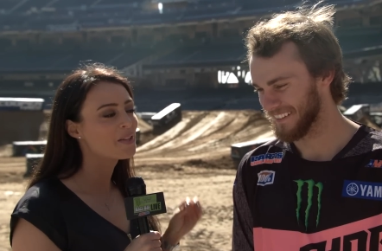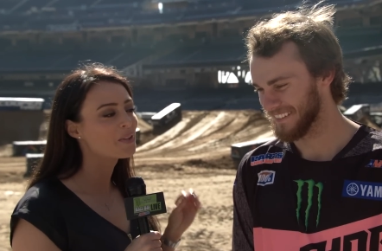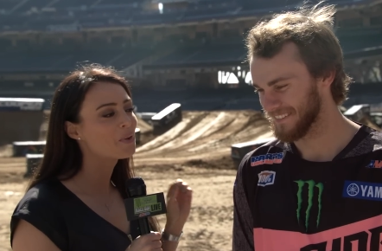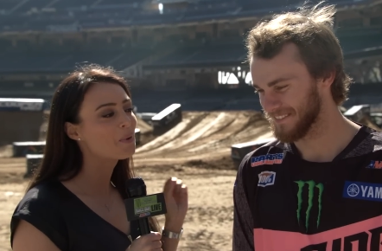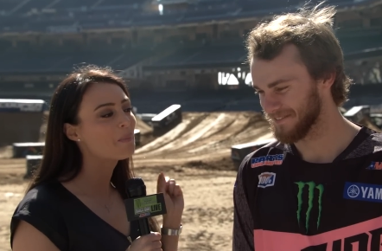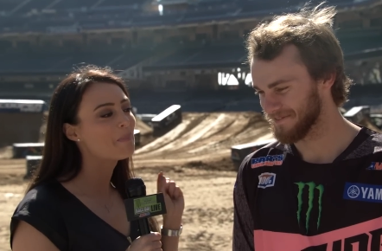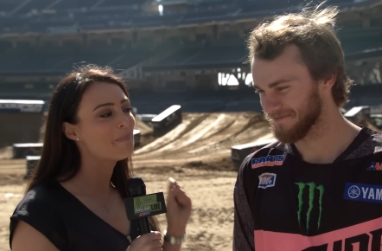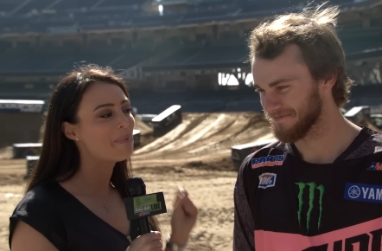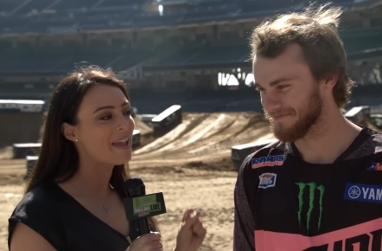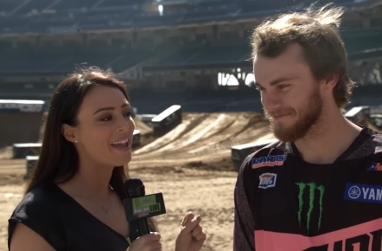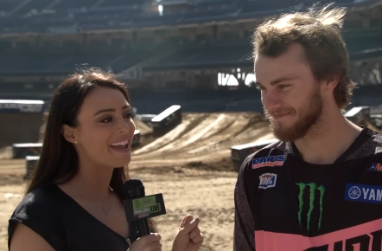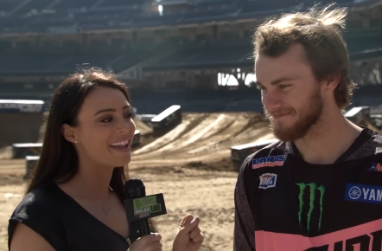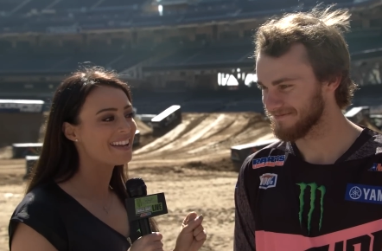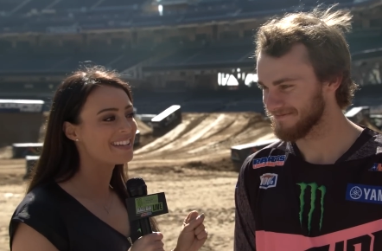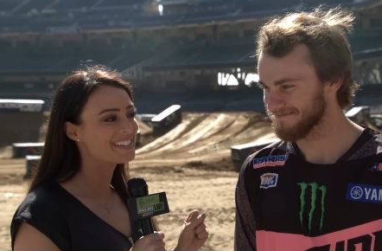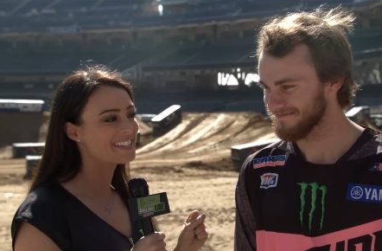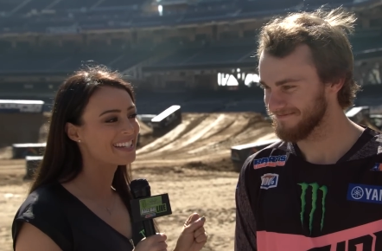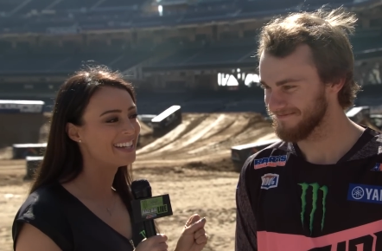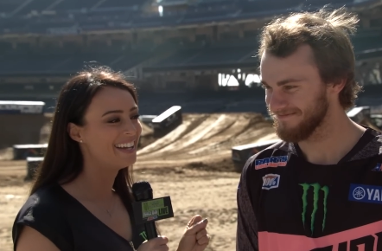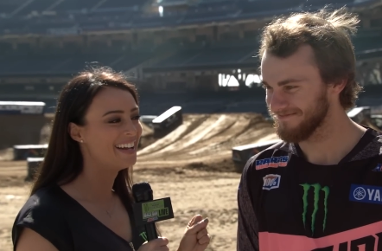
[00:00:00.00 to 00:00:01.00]
Speaker 1: little
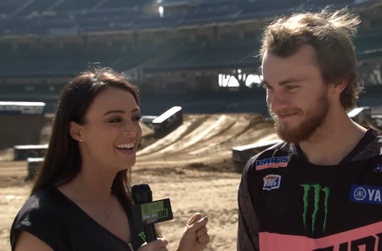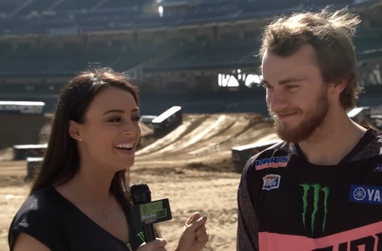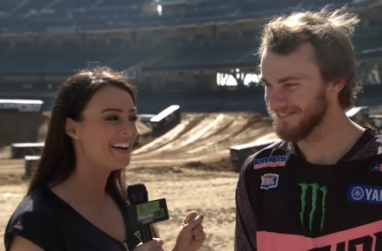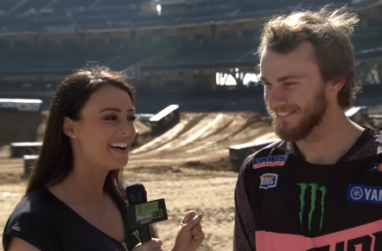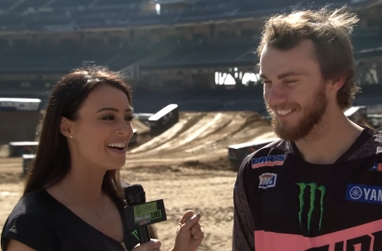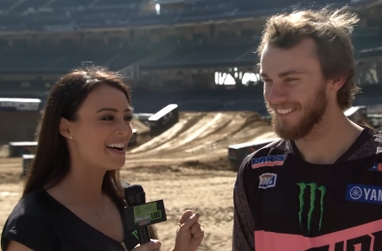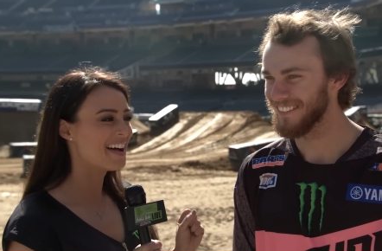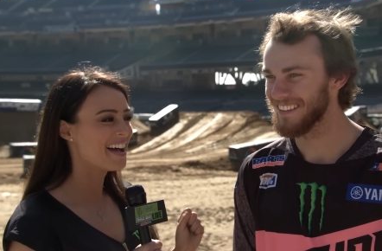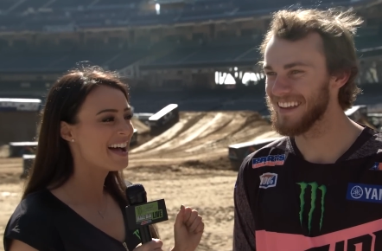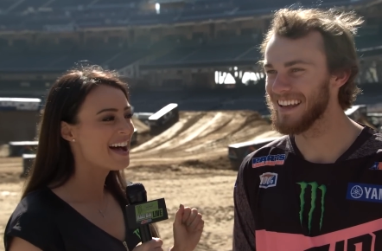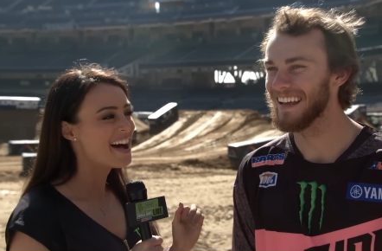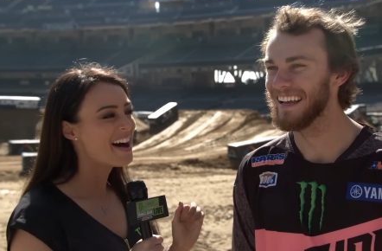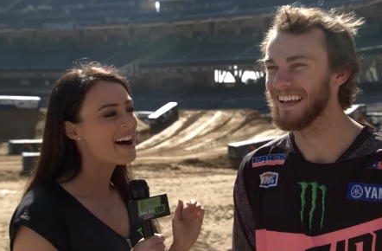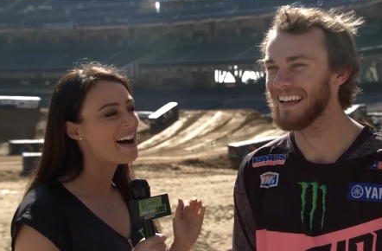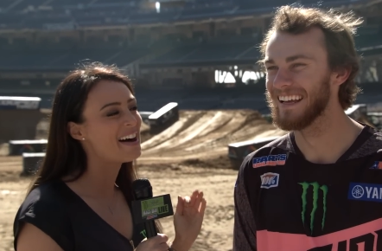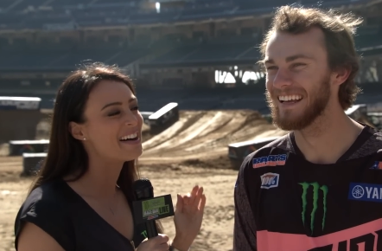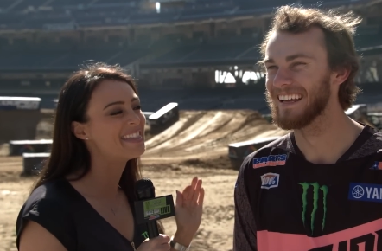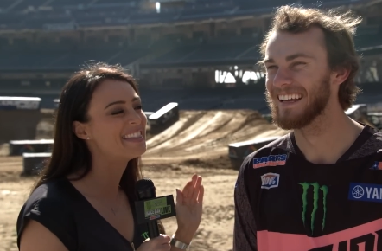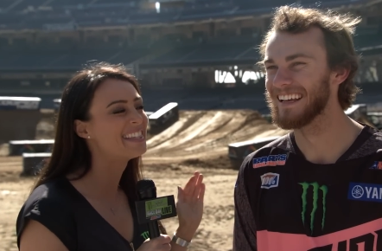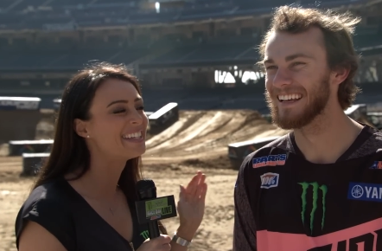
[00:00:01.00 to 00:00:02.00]
bit
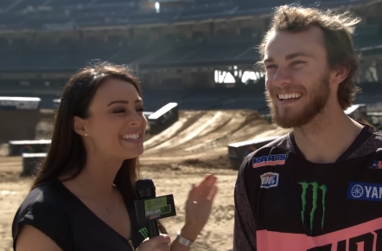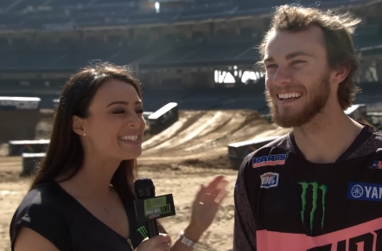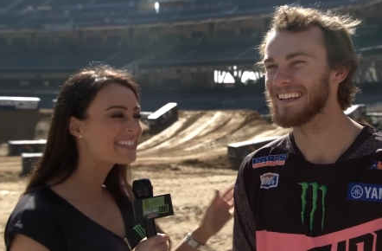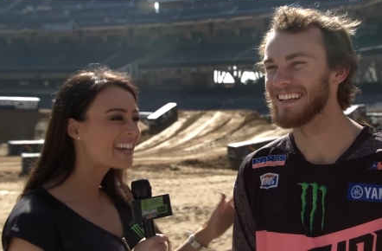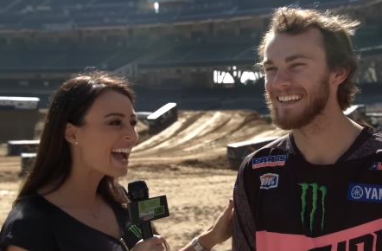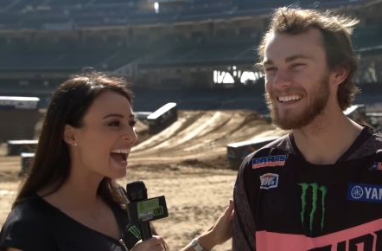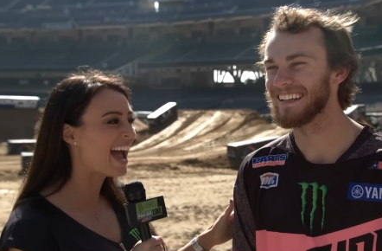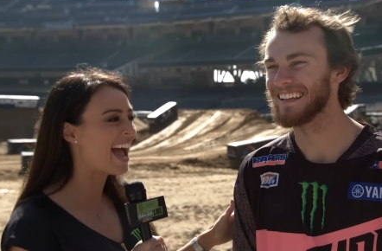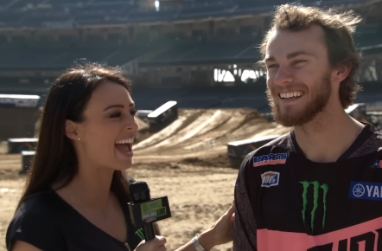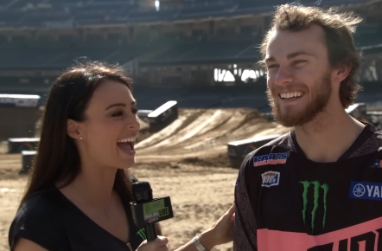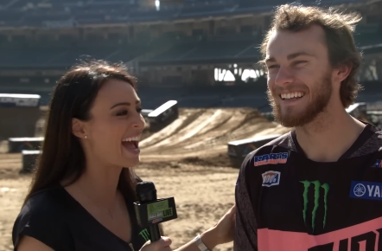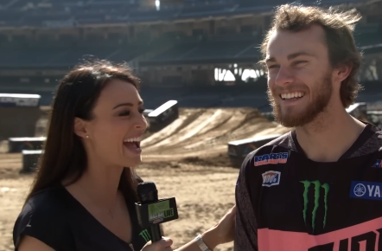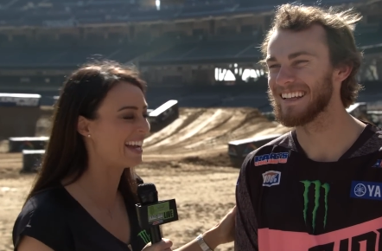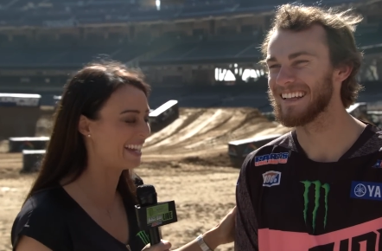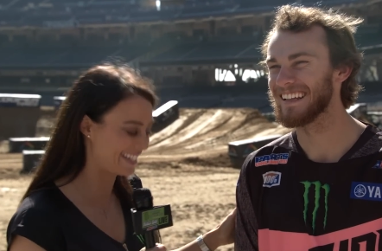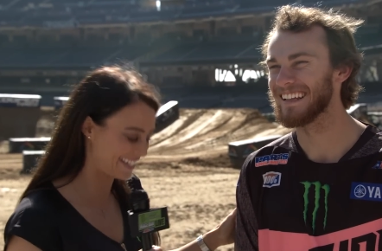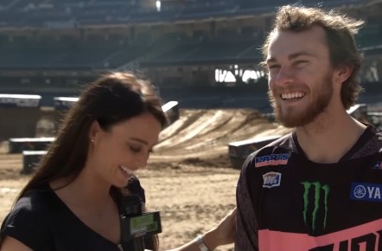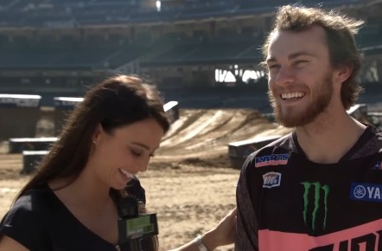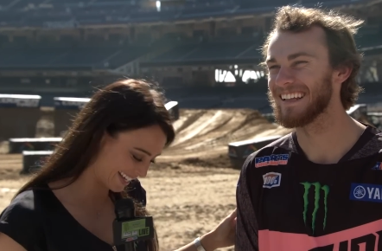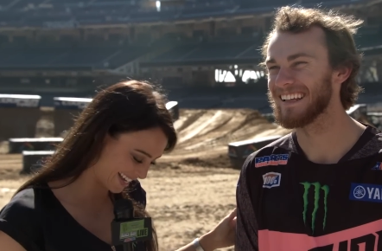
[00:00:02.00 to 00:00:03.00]
on the
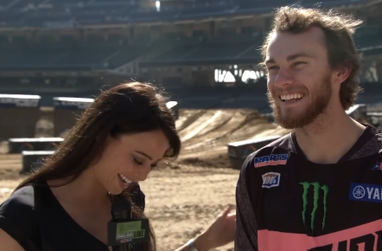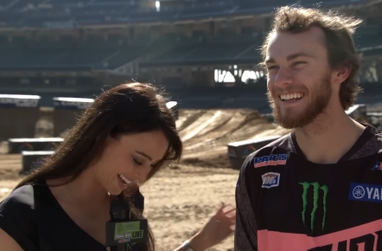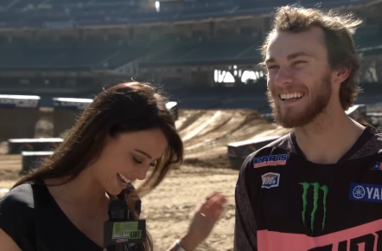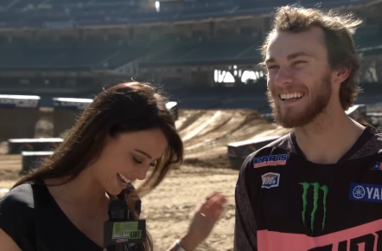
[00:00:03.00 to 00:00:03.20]
track.